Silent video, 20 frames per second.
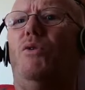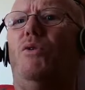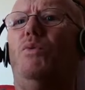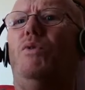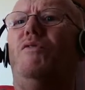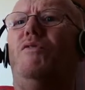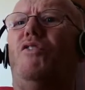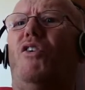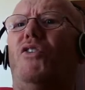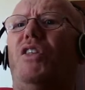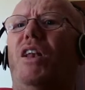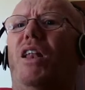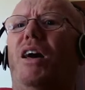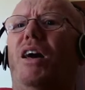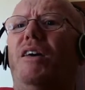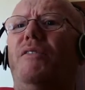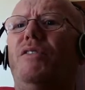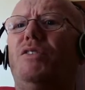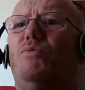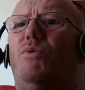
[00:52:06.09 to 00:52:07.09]
though. We've got the
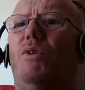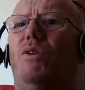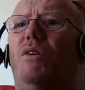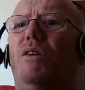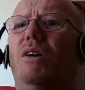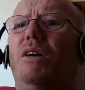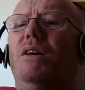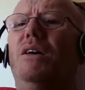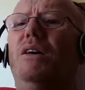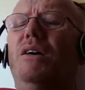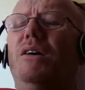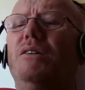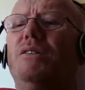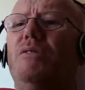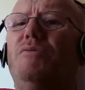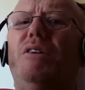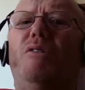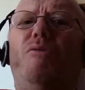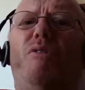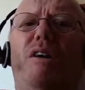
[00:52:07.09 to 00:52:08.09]
live as well.
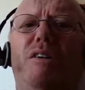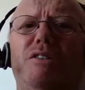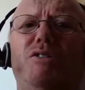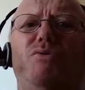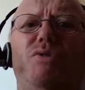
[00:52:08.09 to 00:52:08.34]
So now I'll